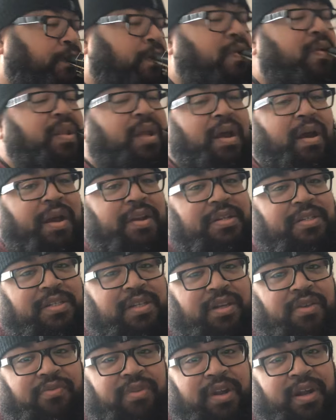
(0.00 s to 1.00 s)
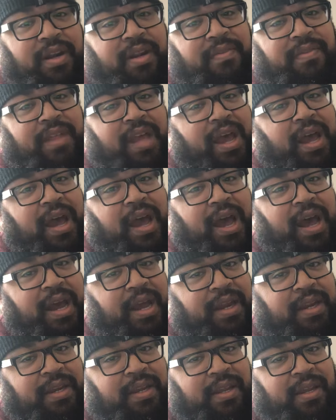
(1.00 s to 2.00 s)
Now I just created that
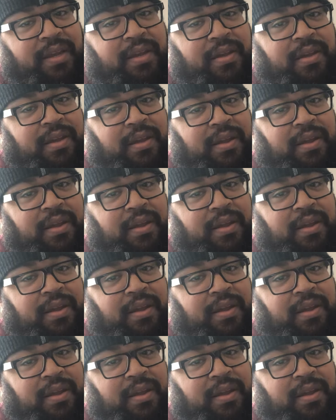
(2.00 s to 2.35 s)
idea